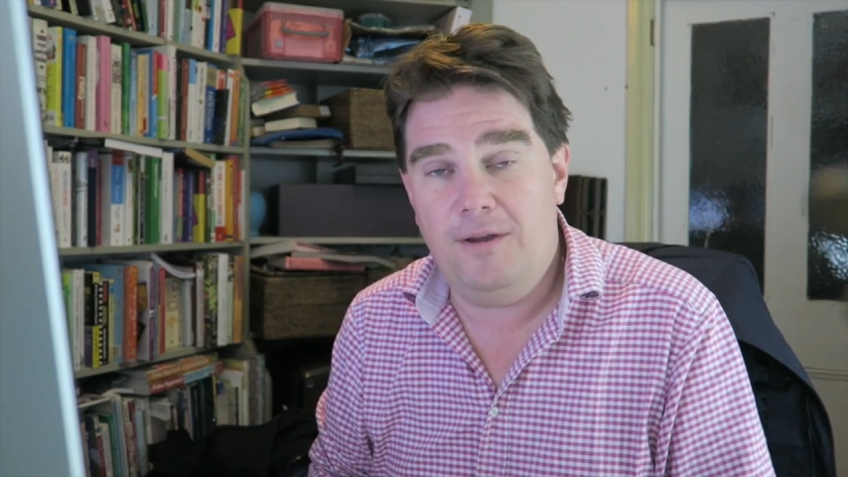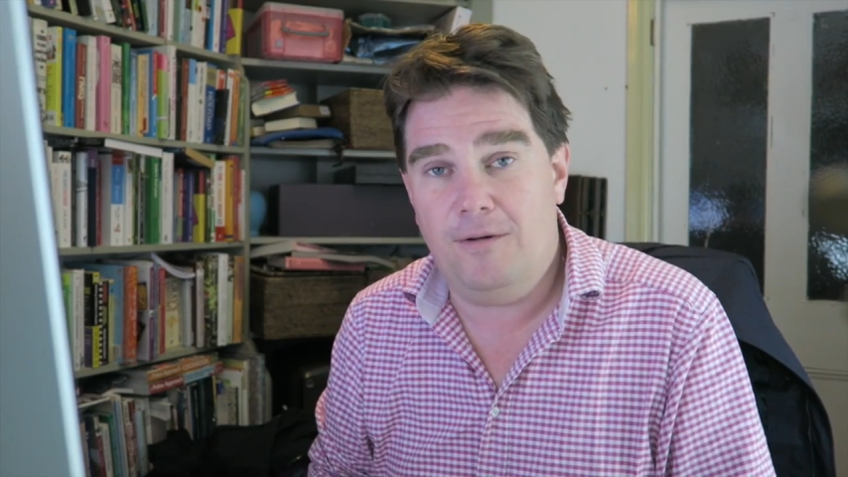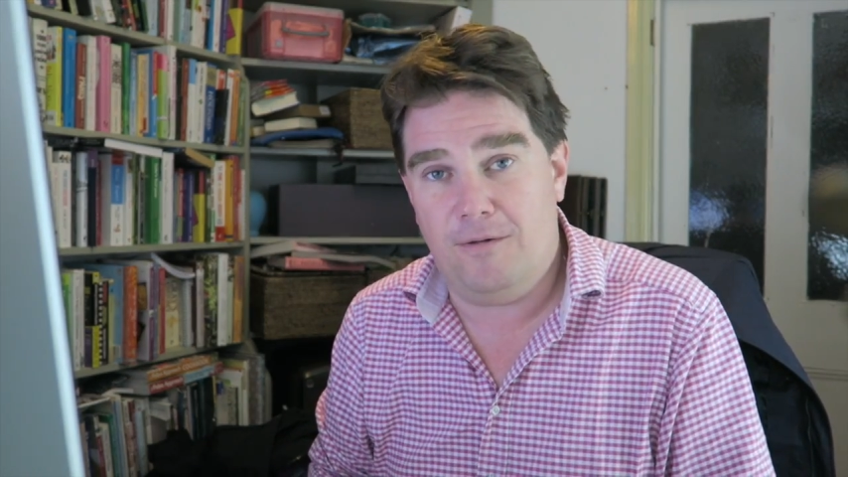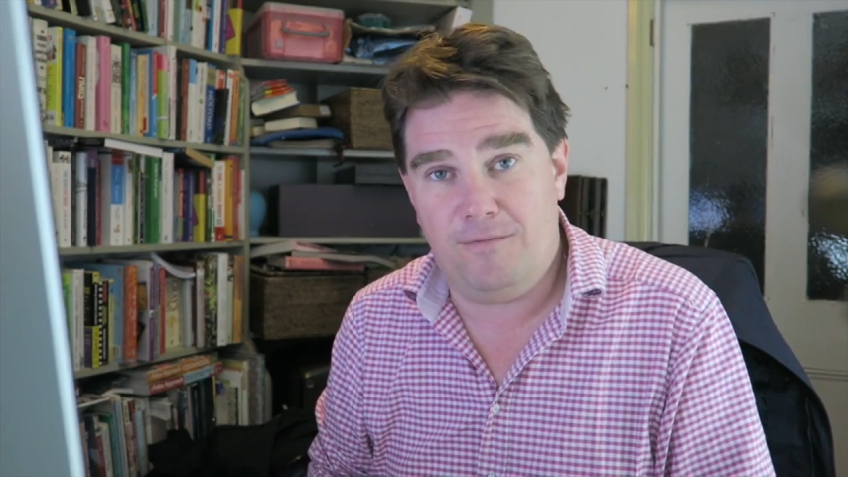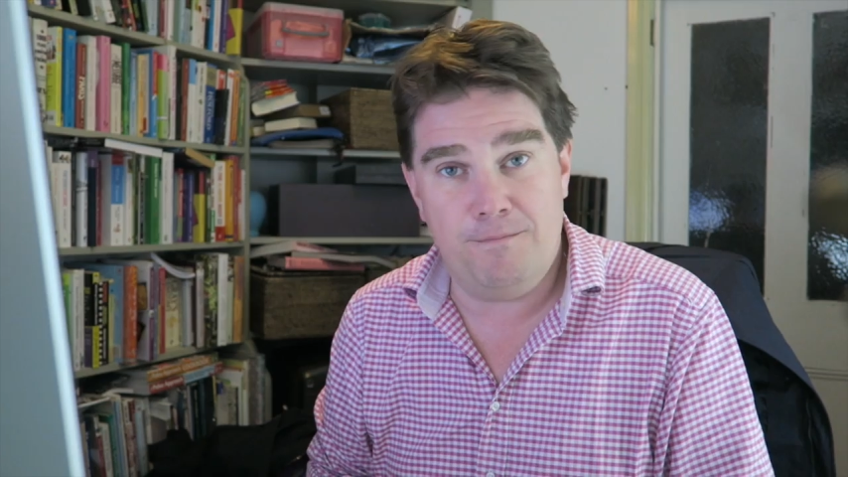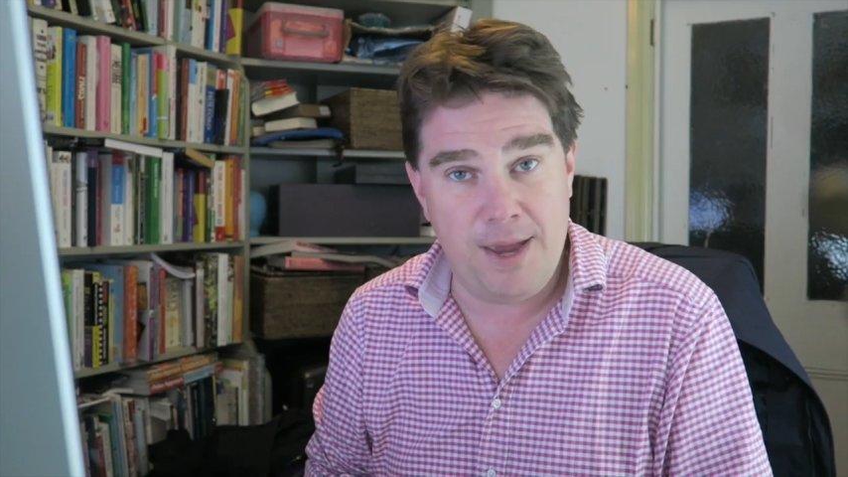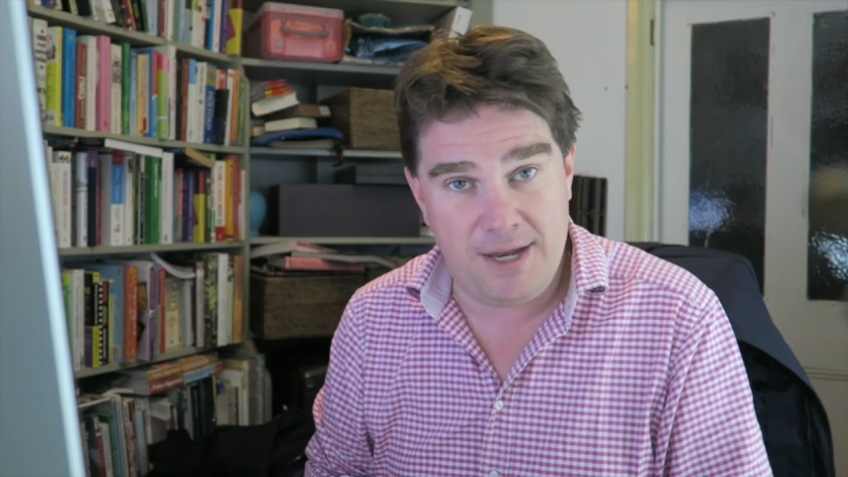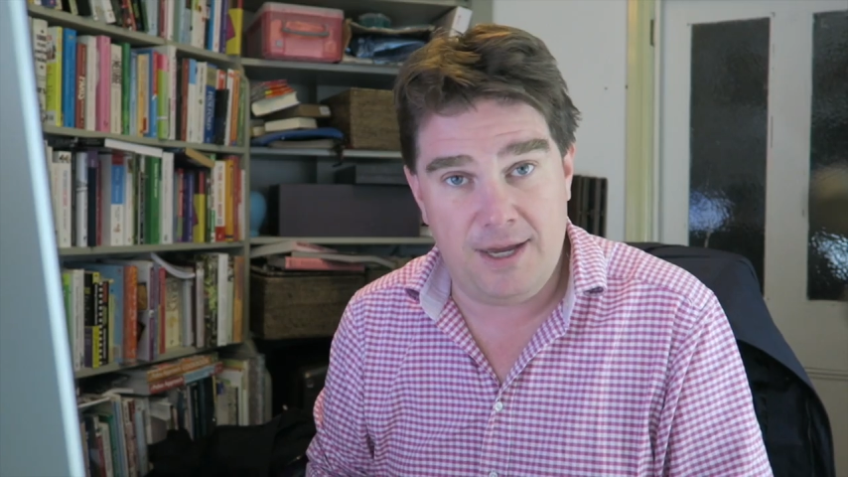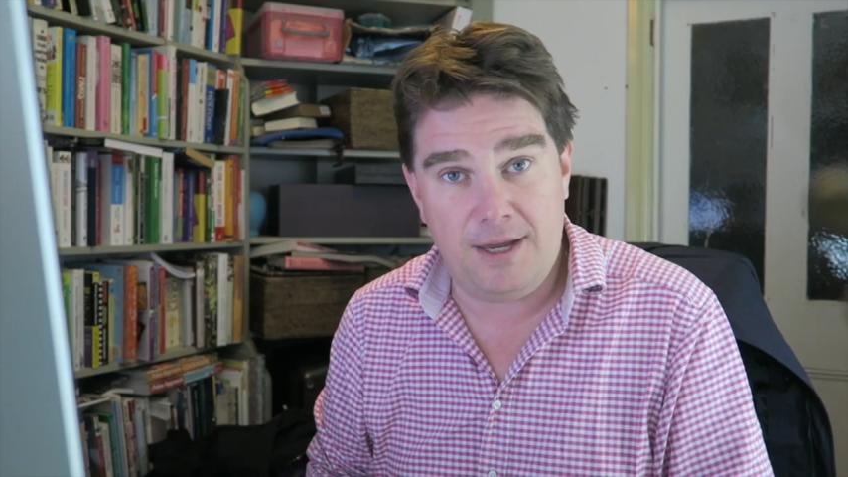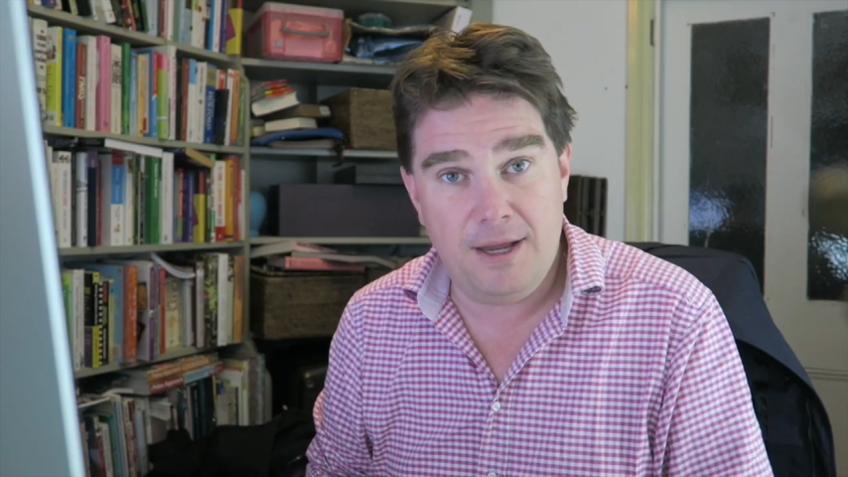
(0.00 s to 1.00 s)
of
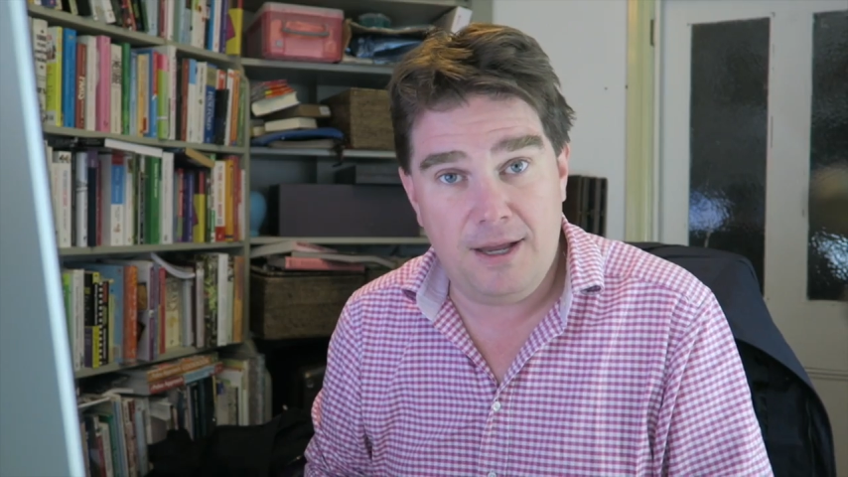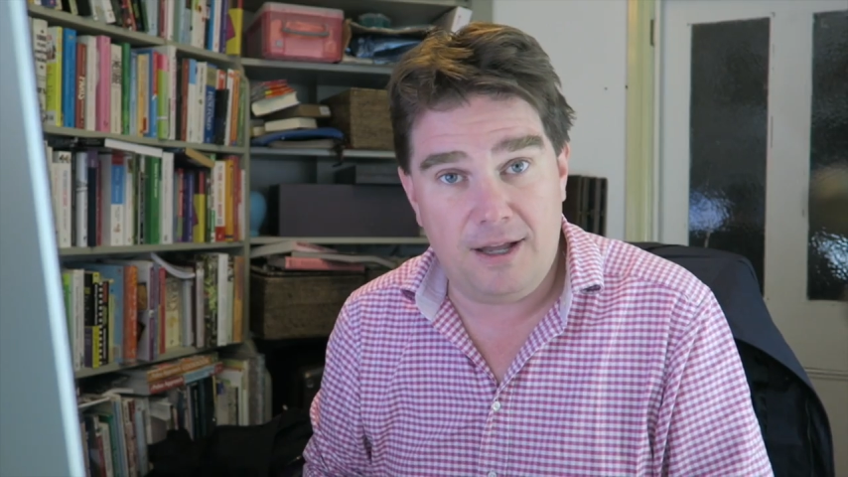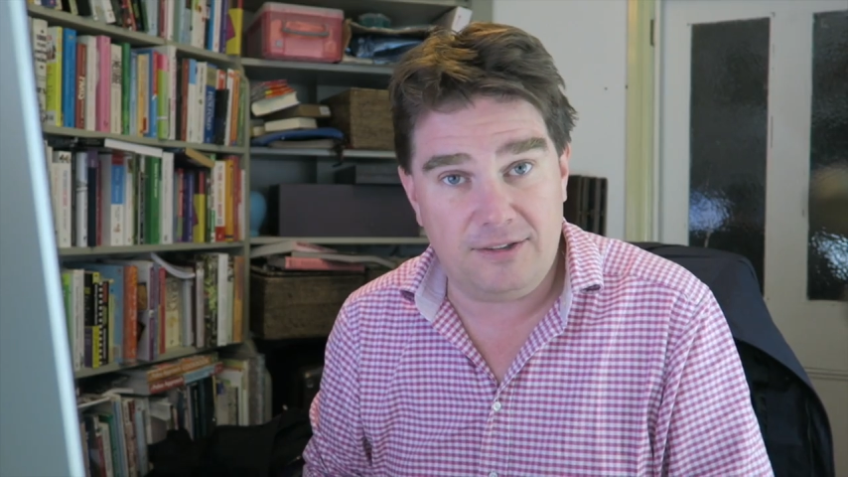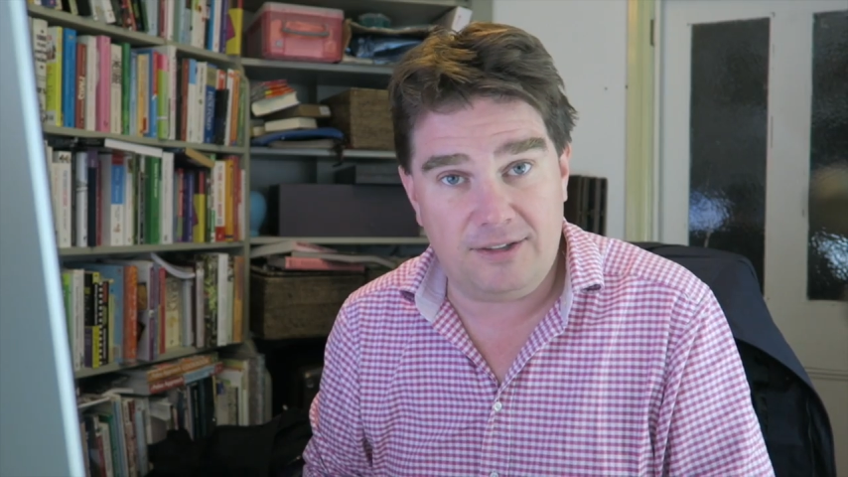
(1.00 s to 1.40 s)
many a